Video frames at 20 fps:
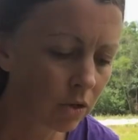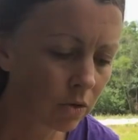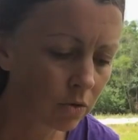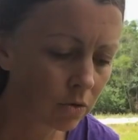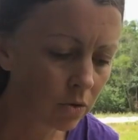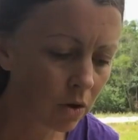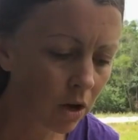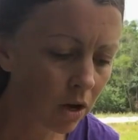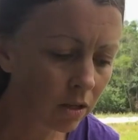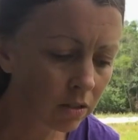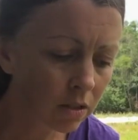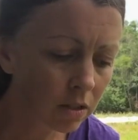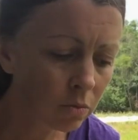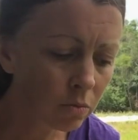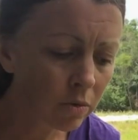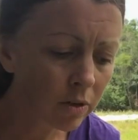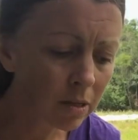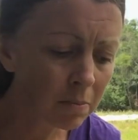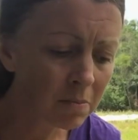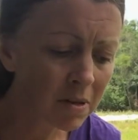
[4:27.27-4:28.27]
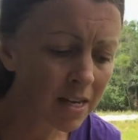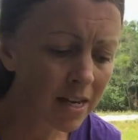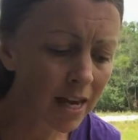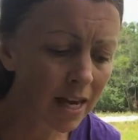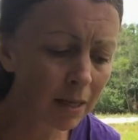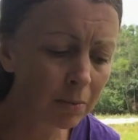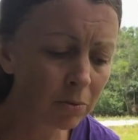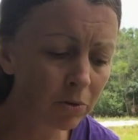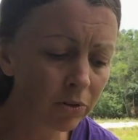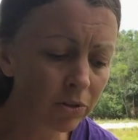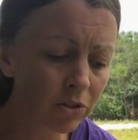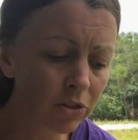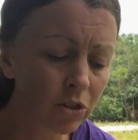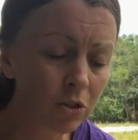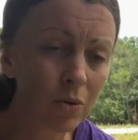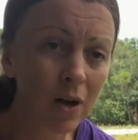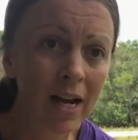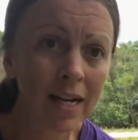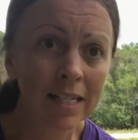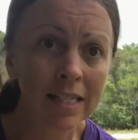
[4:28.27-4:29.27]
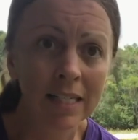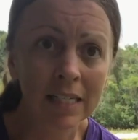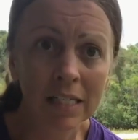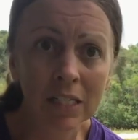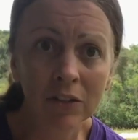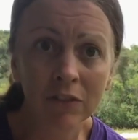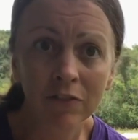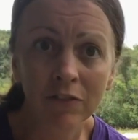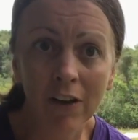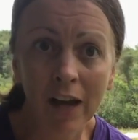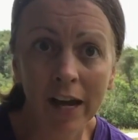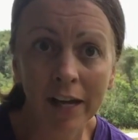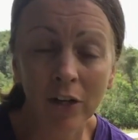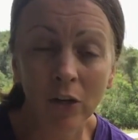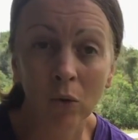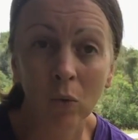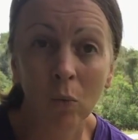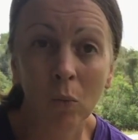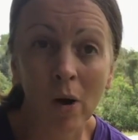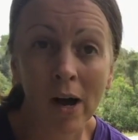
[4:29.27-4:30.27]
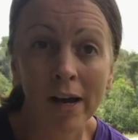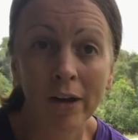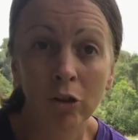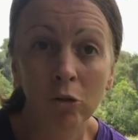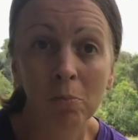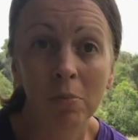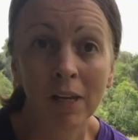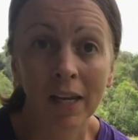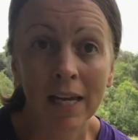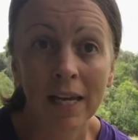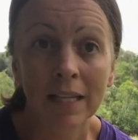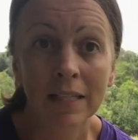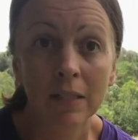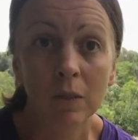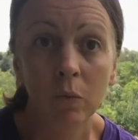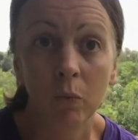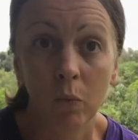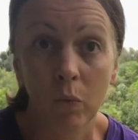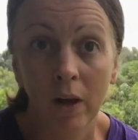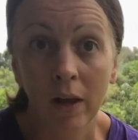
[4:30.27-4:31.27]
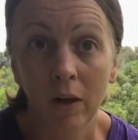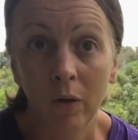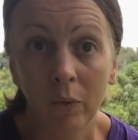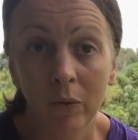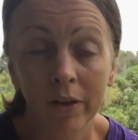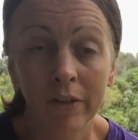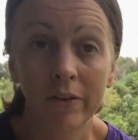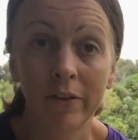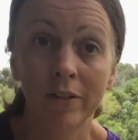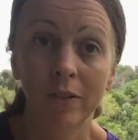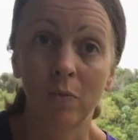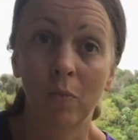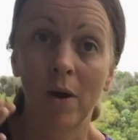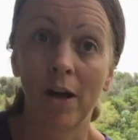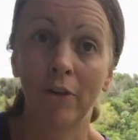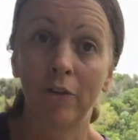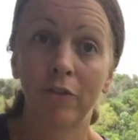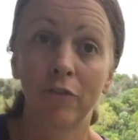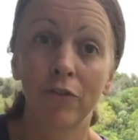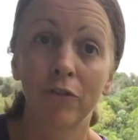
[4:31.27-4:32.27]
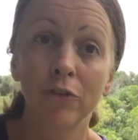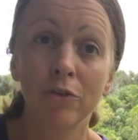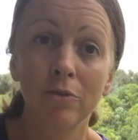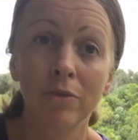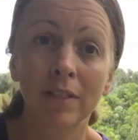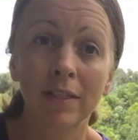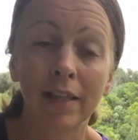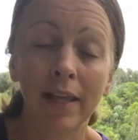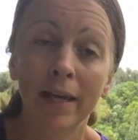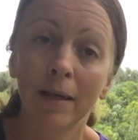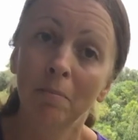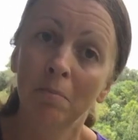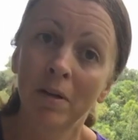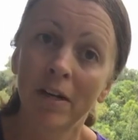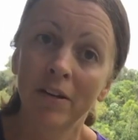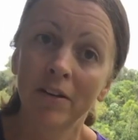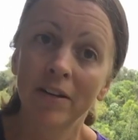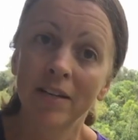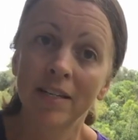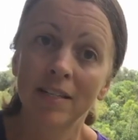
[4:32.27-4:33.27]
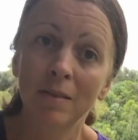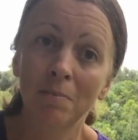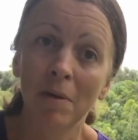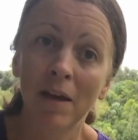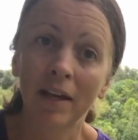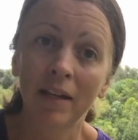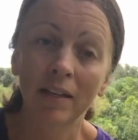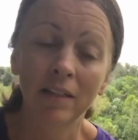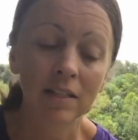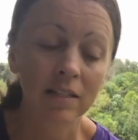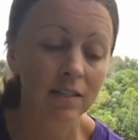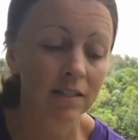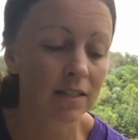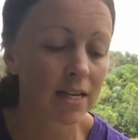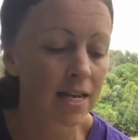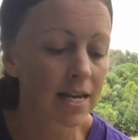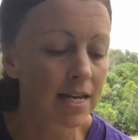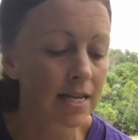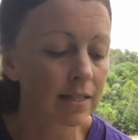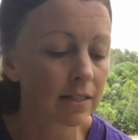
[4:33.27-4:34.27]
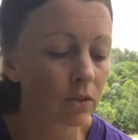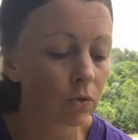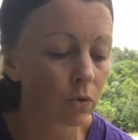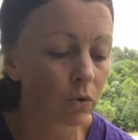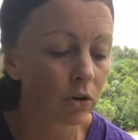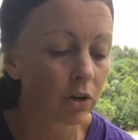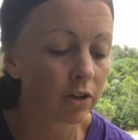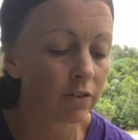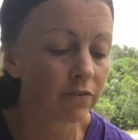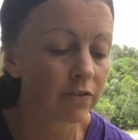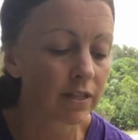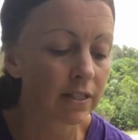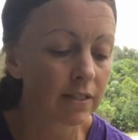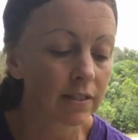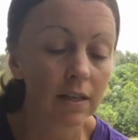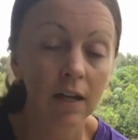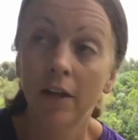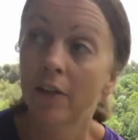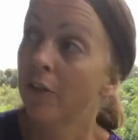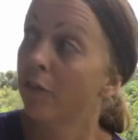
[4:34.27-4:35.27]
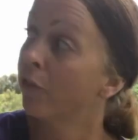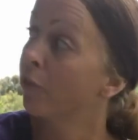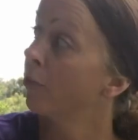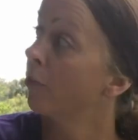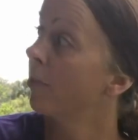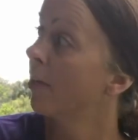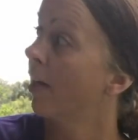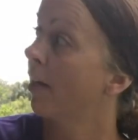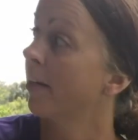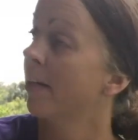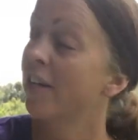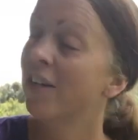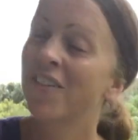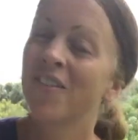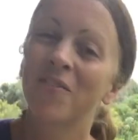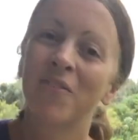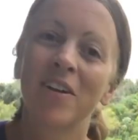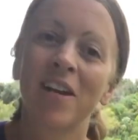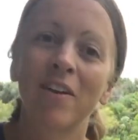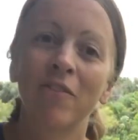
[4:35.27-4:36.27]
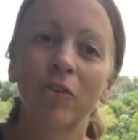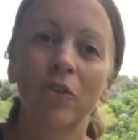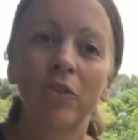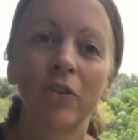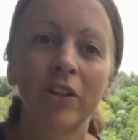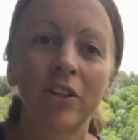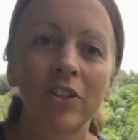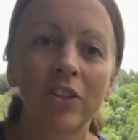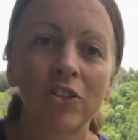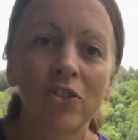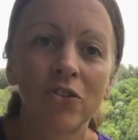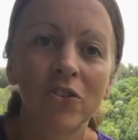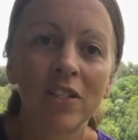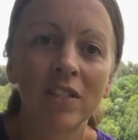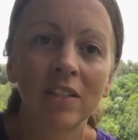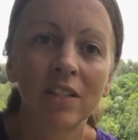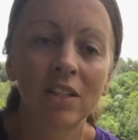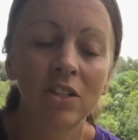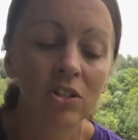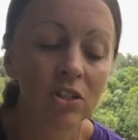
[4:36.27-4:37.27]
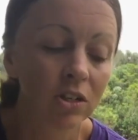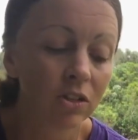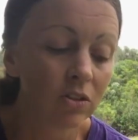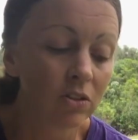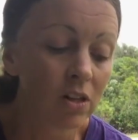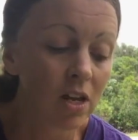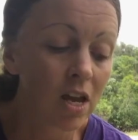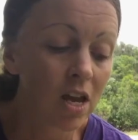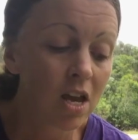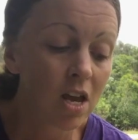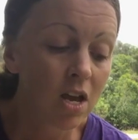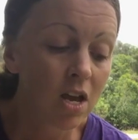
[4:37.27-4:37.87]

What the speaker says: You also want to be able to identify your wild plants well, whether it's wild fruits like berries back in the States, or if it's the fruit down here that we have growing on the trees in the jungle.